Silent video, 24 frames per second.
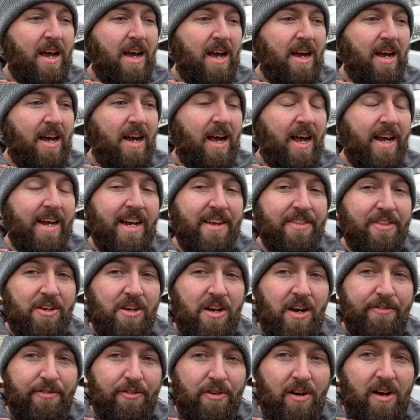I got the
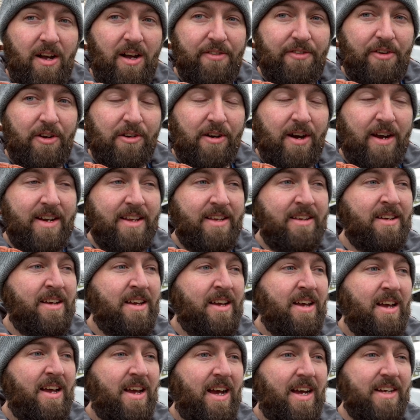cover off already.
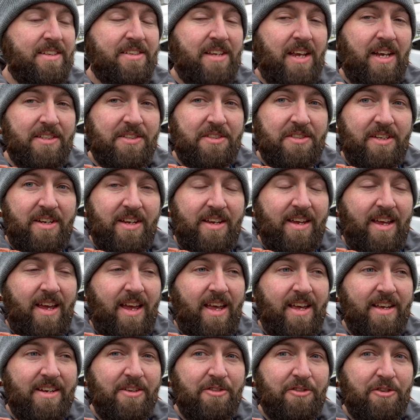I tested it,
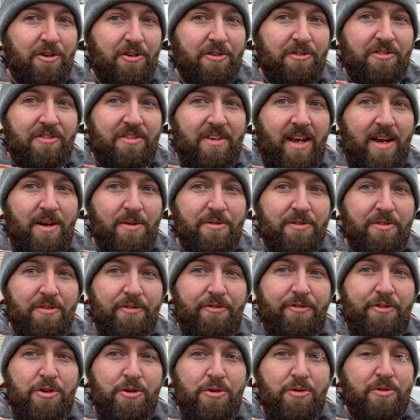and it turns out the
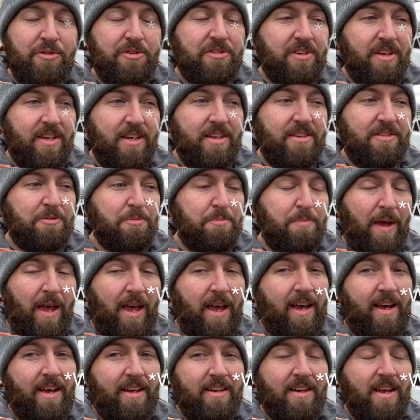fuse is
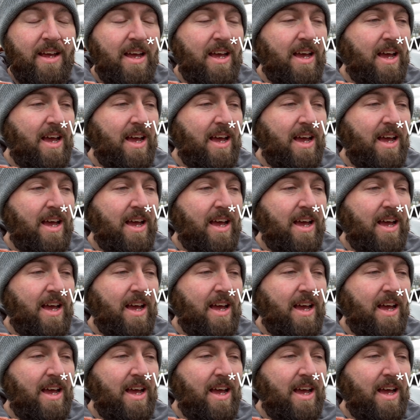bad.